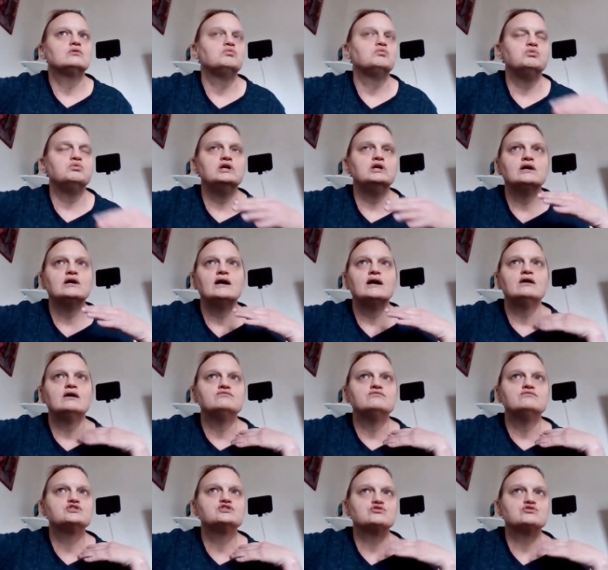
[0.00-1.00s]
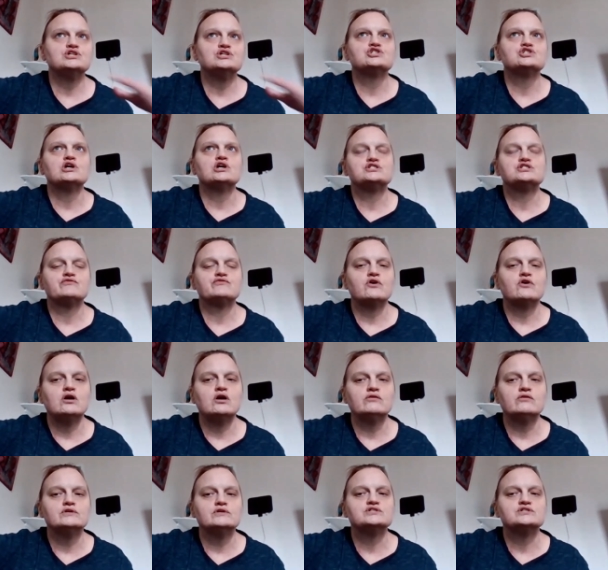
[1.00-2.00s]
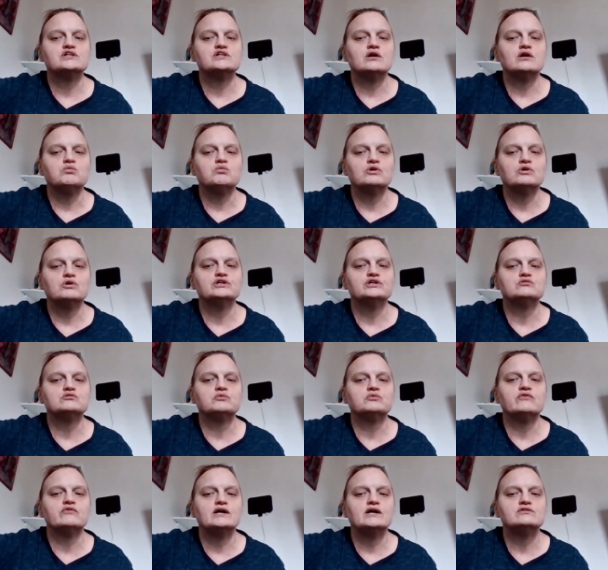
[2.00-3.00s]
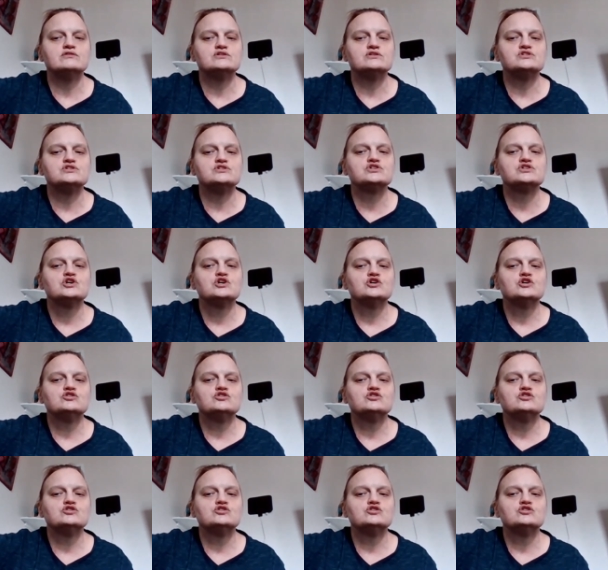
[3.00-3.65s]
We have screenshots for all of this, and I'm willing to provide this